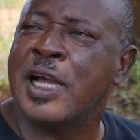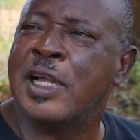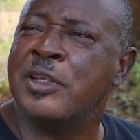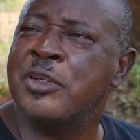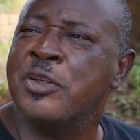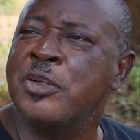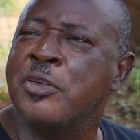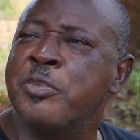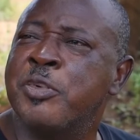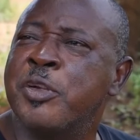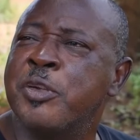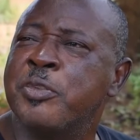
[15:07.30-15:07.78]

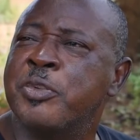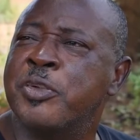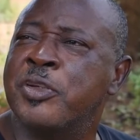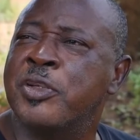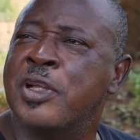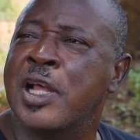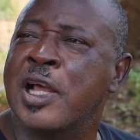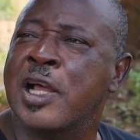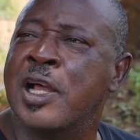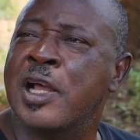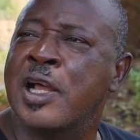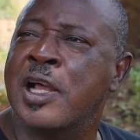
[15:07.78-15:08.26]
And you
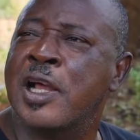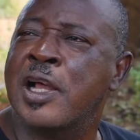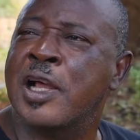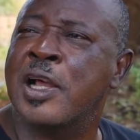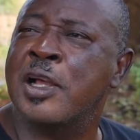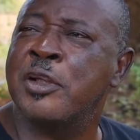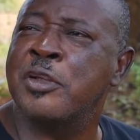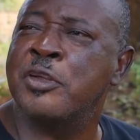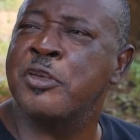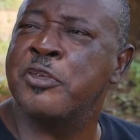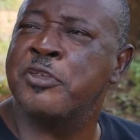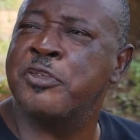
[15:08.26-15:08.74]
people
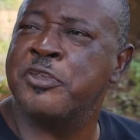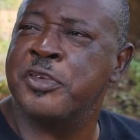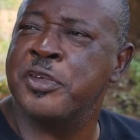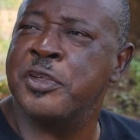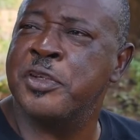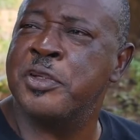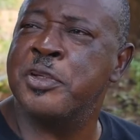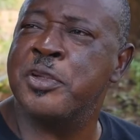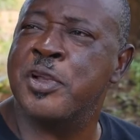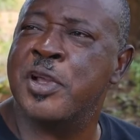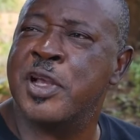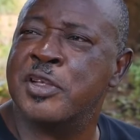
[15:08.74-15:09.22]
are, you
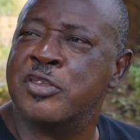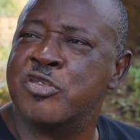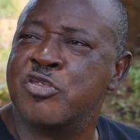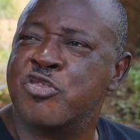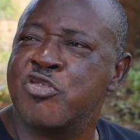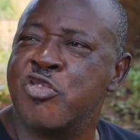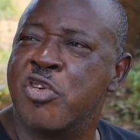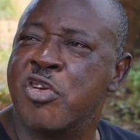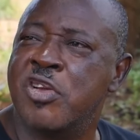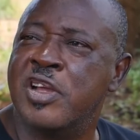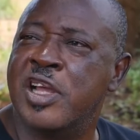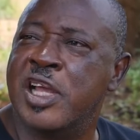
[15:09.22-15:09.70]
feel you are
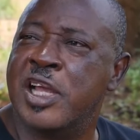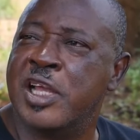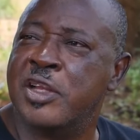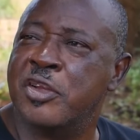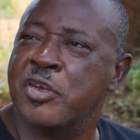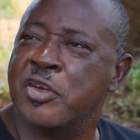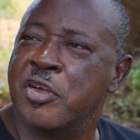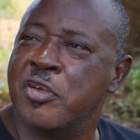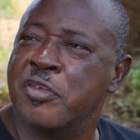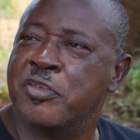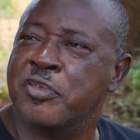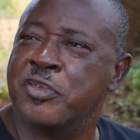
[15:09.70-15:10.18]
strong
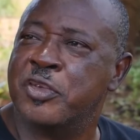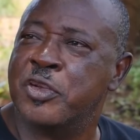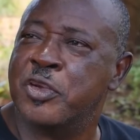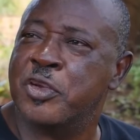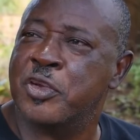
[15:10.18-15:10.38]
enough